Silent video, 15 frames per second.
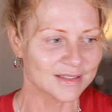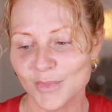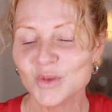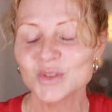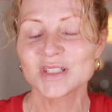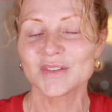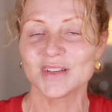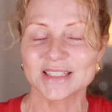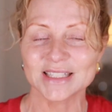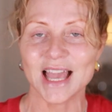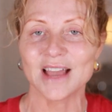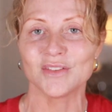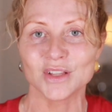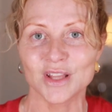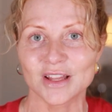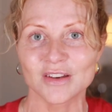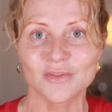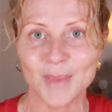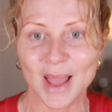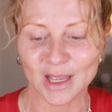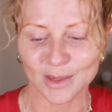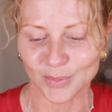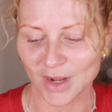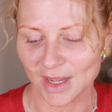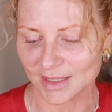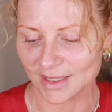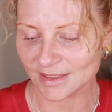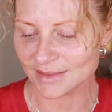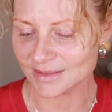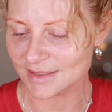most of us have a lot of MAC
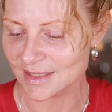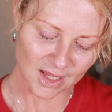products.